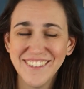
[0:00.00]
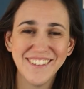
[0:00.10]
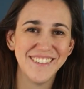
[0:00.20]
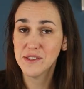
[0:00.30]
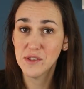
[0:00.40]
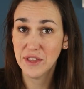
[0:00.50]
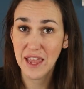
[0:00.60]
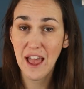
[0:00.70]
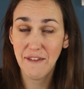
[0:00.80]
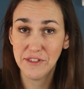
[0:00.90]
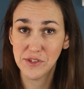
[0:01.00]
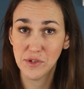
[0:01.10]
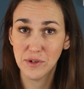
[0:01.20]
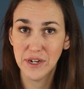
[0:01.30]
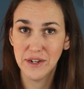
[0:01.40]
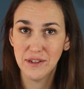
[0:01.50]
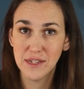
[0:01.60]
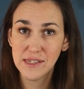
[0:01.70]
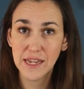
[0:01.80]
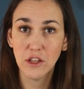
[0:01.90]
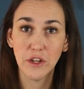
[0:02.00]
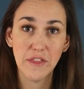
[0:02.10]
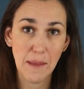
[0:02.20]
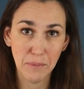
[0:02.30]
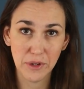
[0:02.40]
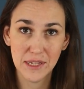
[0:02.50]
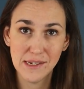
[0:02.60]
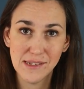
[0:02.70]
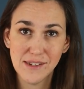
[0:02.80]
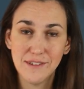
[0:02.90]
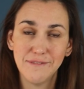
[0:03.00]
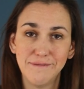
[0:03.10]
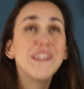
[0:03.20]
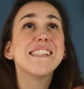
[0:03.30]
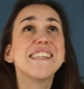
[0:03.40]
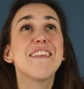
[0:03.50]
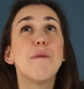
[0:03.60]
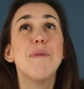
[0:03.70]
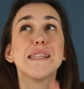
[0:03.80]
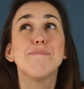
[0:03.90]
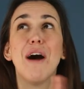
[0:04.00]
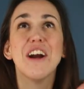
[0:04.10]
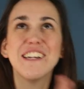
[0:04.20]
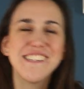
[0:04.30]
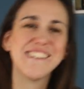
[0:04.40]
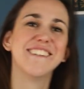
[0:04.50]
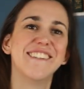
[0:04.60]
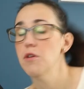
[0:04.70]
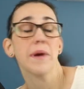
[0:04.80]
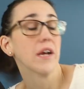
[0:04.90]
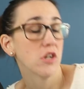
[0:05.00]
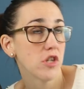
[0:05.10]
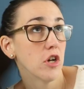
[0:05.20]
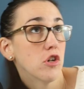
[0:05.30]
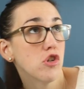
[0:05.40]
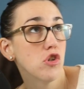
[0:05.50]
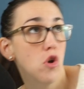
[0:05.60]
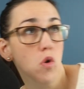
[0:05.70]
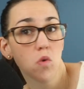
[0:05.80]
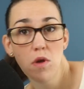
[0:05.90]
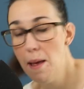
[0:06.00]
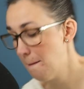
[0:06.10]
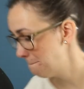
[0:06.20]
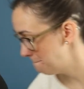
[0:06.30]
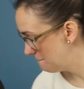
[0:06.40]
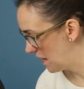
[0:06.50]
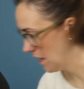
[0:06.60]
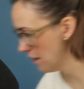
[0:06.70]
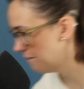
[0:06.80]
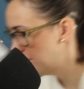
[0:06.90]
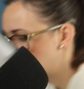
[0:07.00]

This is only half the story. Let's take a look at that book list, which is like the best part. Oh my gosh, there are so many of